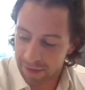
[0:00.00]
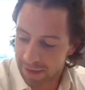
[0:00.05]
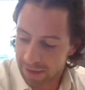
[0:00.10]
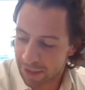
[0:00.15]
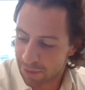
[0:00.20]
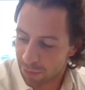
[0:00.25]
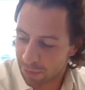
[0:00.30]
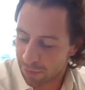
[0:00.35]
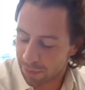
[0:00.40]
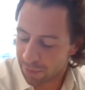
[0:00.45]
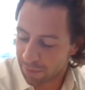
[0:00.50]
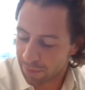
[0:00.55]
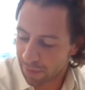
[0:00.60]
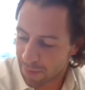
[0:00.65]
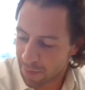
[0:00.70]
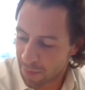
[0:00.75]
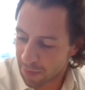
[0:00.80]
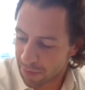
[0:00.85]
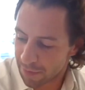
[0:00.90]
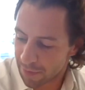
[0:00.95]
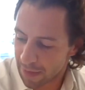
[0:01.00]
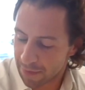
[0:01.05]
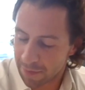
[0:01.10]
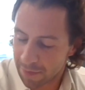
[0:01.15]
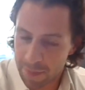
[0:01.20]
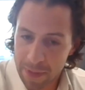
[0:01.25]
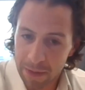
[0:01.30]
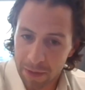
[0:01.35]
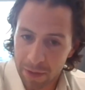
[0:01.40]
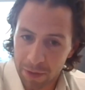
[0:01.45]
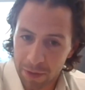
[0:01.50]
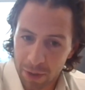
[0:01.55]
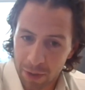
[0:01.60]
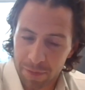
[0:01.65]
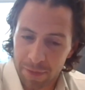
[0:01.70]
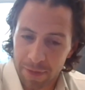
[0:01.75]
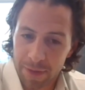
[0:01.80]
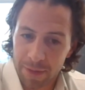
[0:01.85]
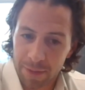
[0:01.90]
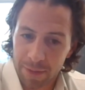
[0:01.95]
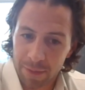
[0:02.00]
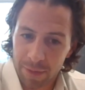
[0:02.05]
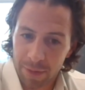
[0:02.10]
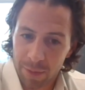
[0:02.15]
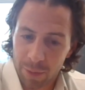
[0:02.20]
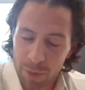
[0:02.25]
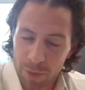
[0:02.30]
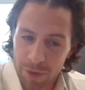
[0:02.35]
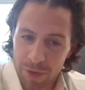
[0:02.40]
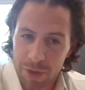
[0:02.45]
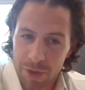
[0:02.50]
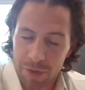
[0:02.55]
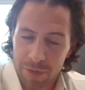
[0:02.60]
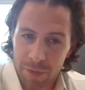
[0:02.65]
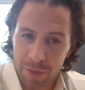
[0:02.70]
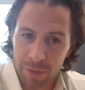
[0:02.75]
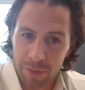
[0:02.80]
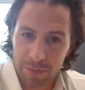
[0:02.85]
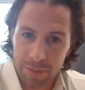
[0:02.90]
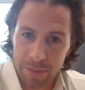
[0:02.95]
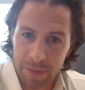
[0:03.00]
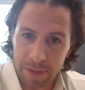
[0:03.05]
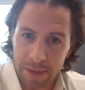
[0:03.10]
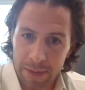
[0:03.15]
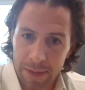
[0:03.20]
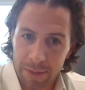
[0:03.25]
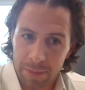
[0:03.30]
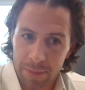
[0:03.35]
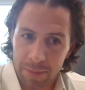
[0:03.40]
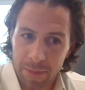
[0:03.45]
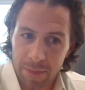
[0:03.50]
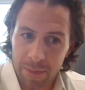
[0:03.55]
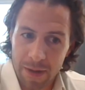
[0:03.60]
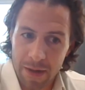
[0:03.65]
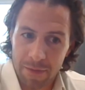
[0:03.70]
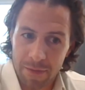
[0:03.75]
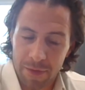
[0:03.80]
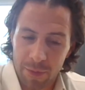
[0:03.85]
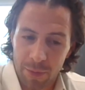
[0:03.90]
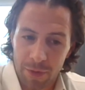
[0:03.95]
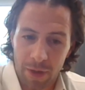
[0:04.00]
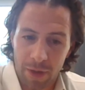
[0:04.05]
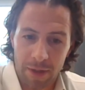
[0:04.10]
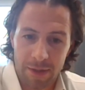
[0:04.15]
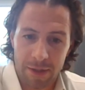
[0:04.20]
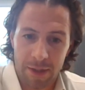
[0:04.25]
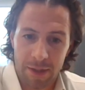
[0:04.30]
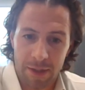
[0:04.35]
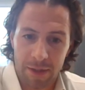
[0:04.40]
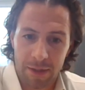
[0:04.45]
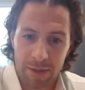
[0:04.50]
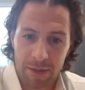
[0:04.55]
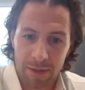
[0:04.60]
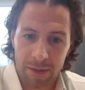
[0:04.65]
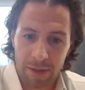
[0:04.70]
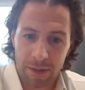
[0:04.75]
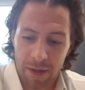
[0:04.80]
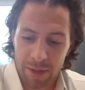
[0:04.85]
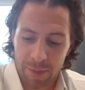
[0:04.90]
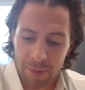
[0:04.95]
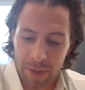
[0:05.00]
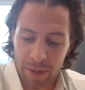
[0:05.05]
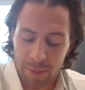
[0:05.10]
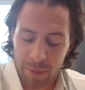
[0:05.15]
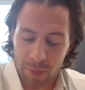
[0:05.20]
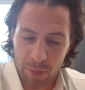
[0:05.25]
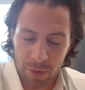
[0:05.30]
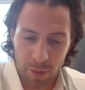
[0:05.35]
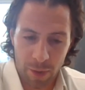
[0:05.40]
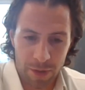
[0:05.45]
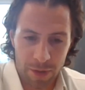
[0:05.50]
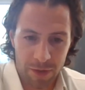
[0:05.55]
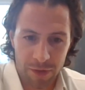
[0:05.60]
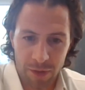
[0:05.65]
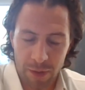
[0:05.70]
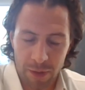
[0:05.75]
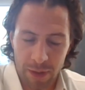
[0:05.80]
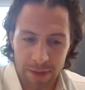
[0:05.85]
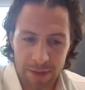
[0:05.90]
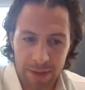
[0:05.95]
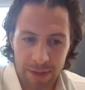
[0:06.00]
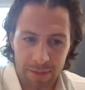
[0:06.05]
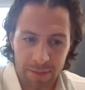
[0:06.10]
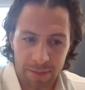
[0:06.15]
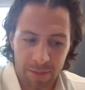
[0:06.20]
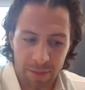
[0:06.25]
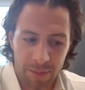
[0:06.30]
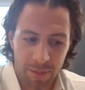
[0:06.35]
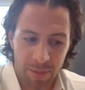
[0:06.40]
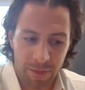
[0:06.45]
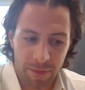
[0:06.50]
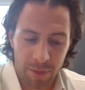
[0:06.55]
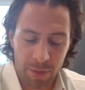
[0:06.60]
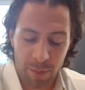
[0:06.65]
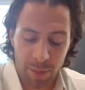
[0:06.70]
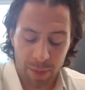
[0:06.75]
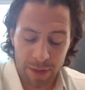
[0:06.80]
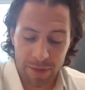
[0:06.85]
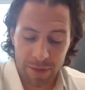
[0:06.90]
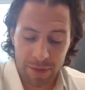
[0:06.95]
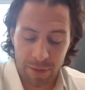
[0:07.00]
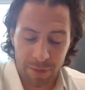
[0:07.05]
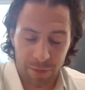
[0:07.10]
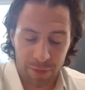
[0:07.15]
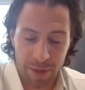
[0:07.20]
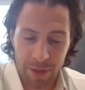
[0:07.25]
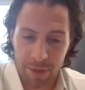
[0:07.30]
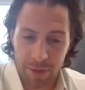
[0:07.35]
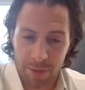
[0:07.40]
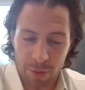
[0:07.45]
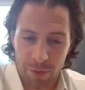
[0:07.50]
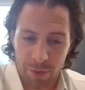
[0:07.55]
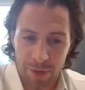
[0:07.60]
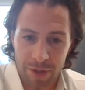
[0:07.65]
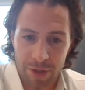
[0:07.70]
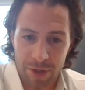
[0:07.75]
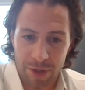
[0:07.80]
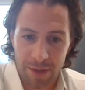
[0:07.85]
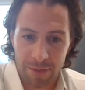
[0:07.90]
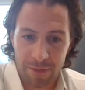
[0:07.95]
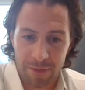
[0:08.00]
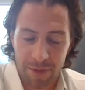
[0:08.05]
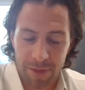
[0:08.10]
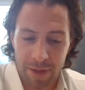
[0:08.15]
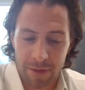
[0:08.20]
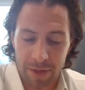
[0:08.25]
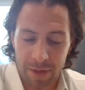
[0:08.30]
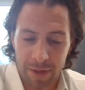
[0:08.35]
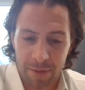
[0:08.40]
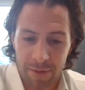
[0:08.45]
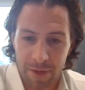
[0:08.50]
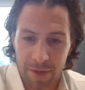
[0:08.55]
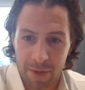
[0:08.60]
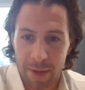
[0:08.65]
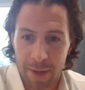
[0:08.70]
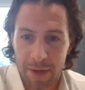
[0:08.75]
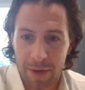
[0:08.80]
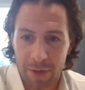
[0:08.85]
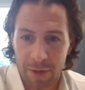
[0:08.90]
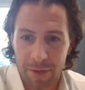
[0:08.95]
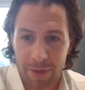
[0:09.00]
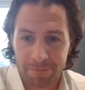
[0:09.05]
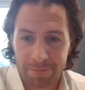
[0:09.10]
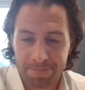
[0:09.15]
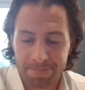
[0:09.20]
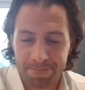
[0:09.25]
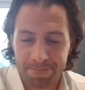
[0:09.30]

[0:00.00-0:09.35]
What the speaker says: thank you all very much for having me along. Hopefully it was useful. If you would like to ask me any more questions on LinkedIn, please feel free, or reach out via Black Nova.